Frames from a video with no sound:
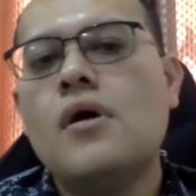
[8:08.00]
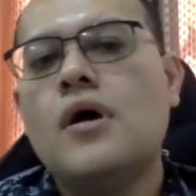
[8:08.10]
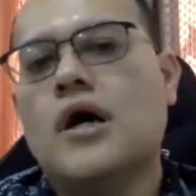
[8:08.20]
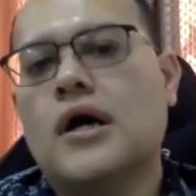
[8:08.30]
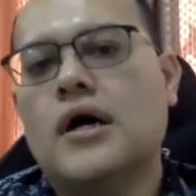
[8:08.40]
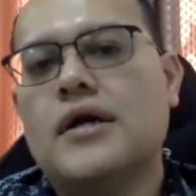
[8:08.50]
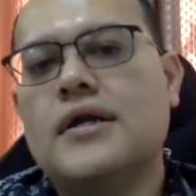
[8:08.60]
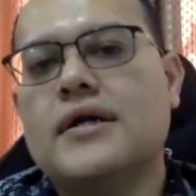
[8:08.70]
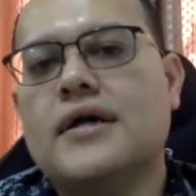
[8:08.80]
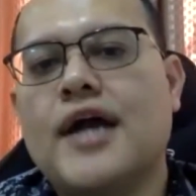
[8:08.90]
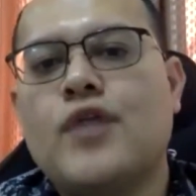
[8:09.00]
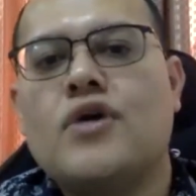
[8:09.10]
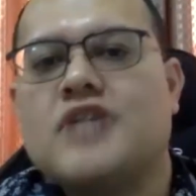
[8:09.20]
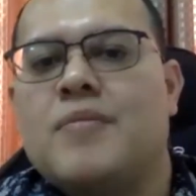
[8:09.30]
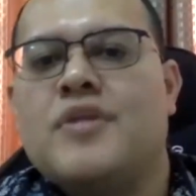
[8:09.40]
The
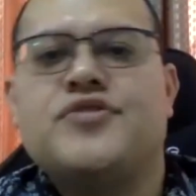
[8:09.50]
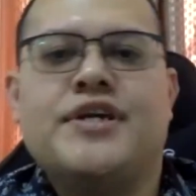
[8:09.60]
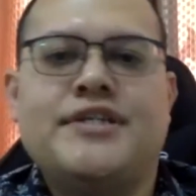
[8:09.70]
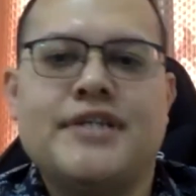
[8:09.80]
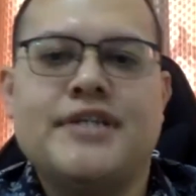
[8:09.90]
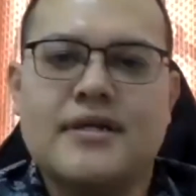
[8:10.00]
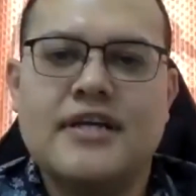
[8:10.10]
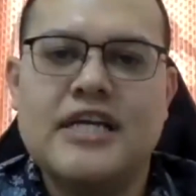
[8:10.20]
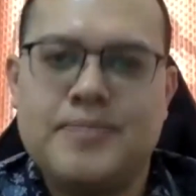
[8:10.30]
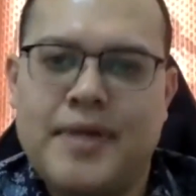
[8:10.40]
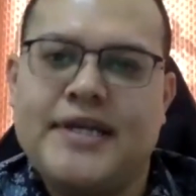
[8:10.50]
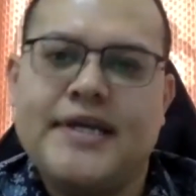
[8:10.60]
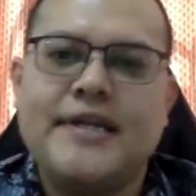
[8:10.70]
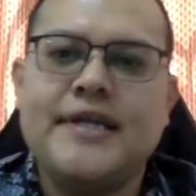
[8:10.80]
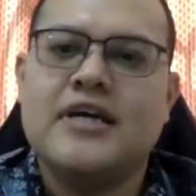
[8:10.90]
Anwar's administration is
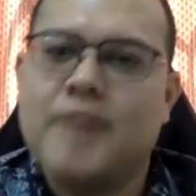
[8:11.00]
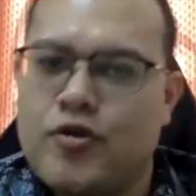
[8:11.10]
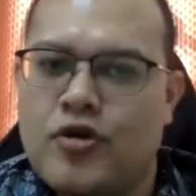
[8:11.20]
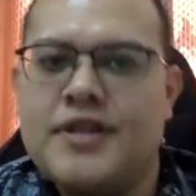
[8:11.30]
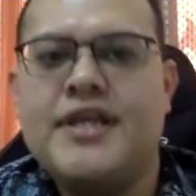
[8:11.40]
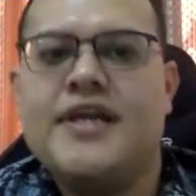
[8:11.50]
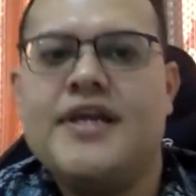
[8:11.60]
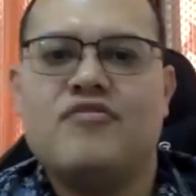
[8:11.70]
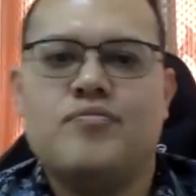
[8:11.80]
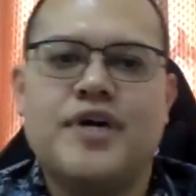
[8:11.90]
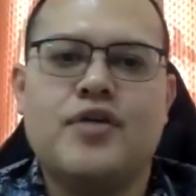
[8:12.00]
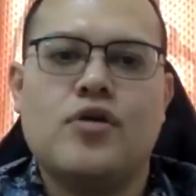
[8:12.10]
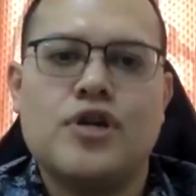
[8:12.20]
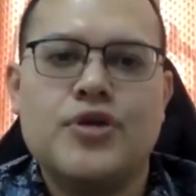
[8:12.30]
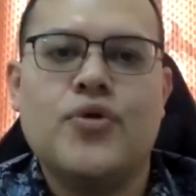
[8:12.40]
practically a minority government,
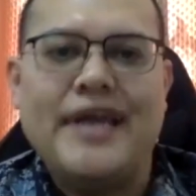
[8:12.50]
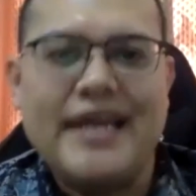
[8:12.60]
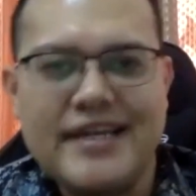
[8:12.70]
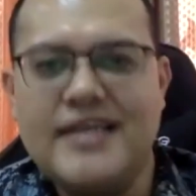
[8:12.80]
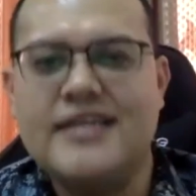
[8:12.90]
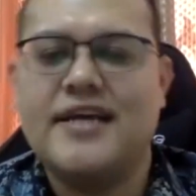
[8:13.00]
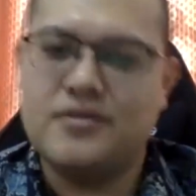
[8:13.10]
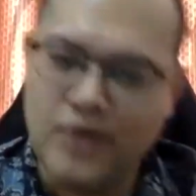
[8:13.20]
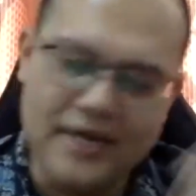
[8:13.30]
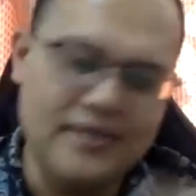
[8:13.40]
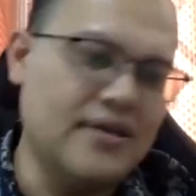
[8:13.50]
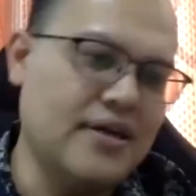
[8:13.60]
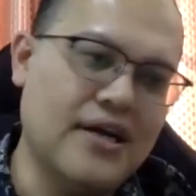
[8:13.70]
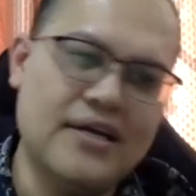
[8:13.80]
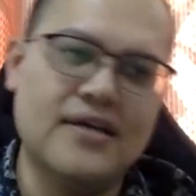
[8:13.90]
although it is, as what
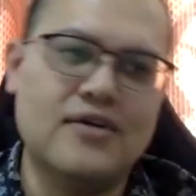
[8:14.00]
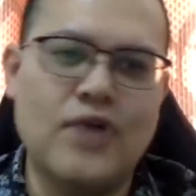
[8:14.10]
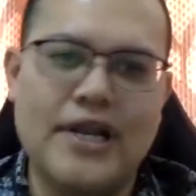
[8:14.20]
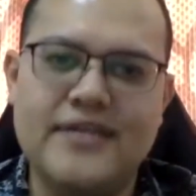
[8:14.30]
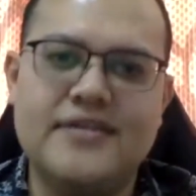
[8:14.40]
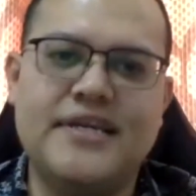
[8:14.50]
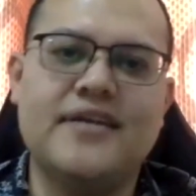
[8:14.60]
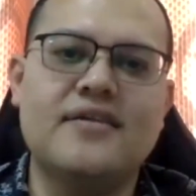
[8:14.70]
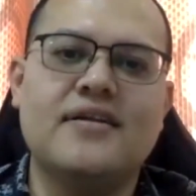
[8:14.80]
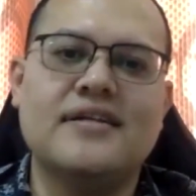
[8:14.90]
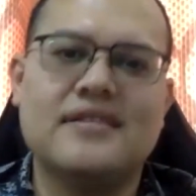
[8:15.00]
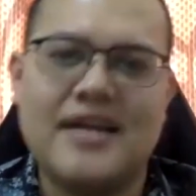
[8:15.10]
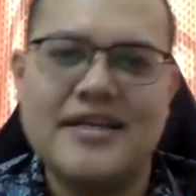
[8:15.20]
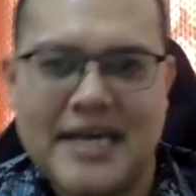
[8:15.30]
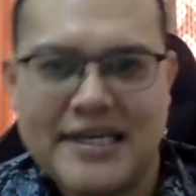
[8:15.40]
Walid said,
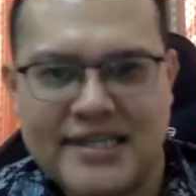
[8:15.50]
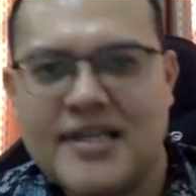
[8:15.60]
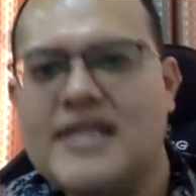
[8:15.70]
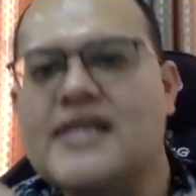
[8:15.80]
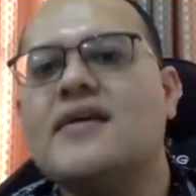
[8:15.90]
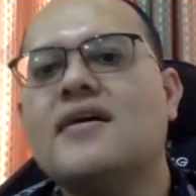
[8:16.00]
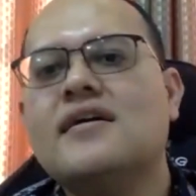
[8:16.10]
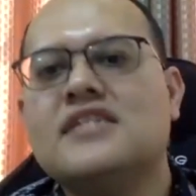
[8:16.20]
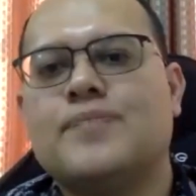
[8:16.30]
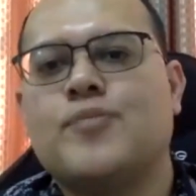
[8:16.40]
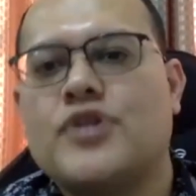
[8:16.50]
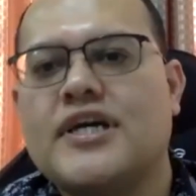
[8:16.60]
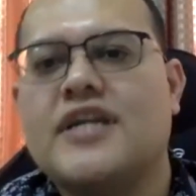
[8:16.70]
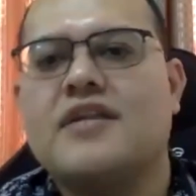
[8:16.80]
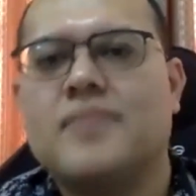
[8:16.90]
transactionally
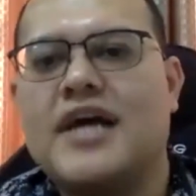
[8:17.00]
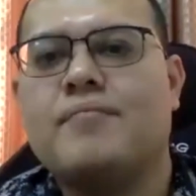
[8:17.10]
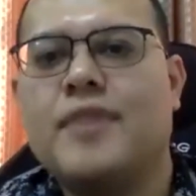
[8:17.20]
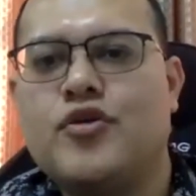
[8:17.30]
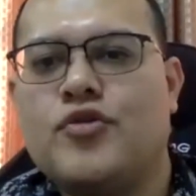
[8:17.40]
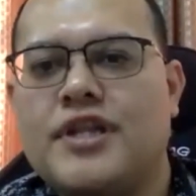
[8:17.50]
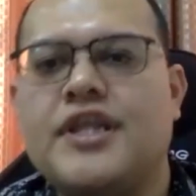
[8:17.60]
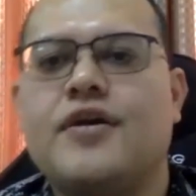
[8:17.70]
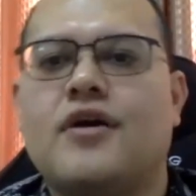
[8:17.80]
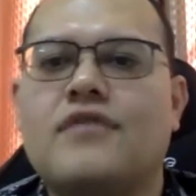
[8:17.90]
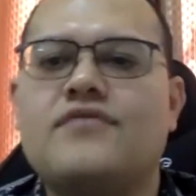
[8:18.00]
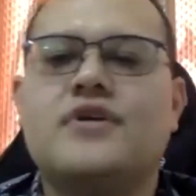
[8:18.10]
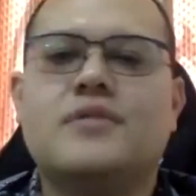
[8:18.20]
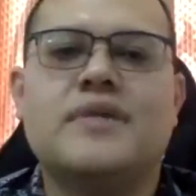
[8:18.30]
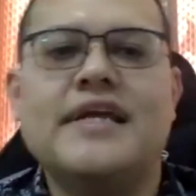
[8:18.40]
supported by majority of
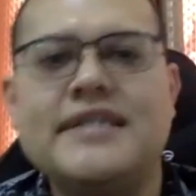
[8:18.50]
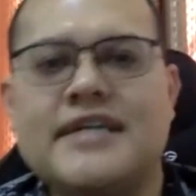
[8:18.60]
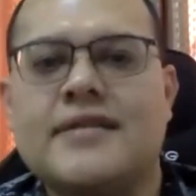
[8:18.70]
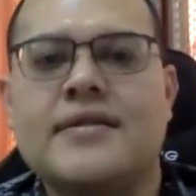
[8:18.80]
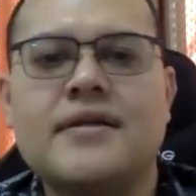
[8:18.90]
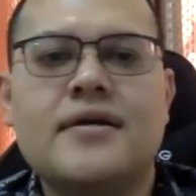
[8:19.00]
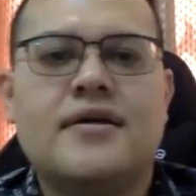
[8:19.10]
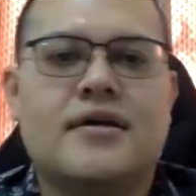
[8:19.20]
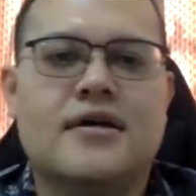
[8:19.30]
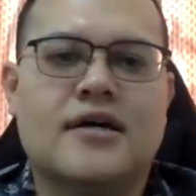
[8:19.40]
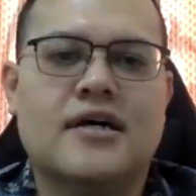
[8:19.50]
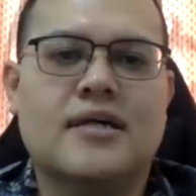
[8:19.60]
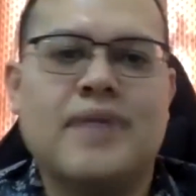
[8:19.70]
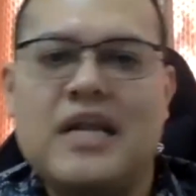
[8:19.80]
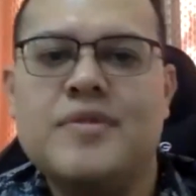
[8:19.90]
Malaysian
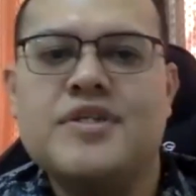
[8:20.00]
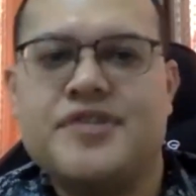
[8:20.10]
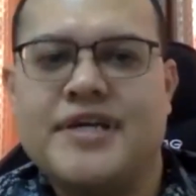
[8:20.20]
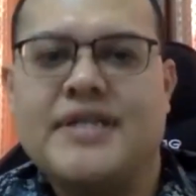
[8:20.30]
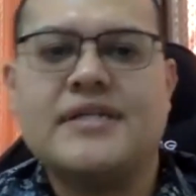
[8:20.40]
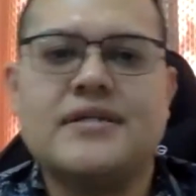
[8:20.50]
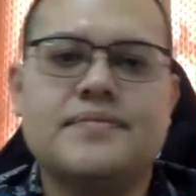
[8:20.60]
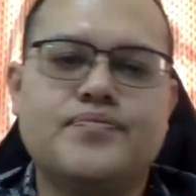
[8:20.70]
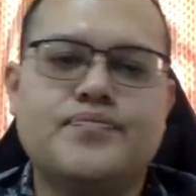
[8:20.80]
parliamentarians.